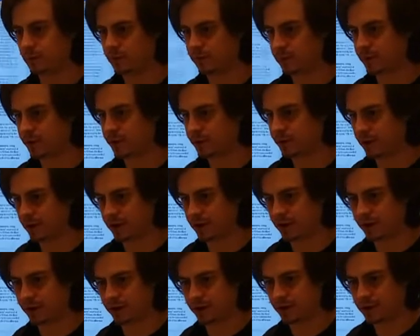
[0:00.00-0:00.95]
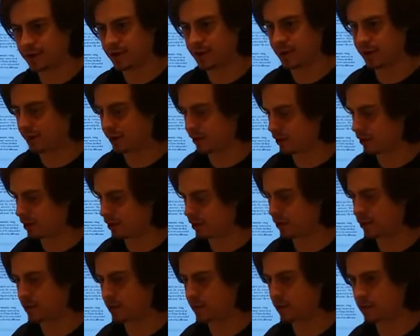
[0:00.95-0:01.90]
I want to draw your
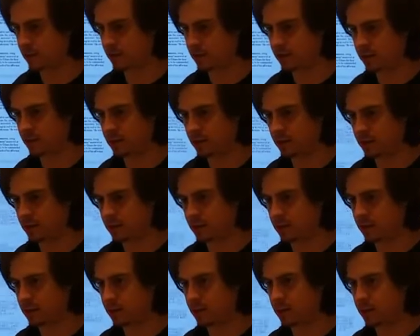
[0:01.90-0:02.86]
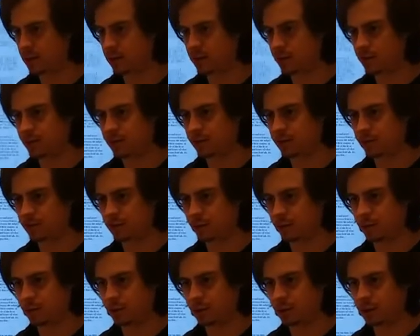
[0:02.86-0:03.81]
attention
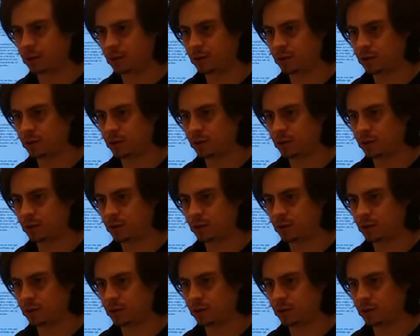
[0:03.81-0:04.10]
to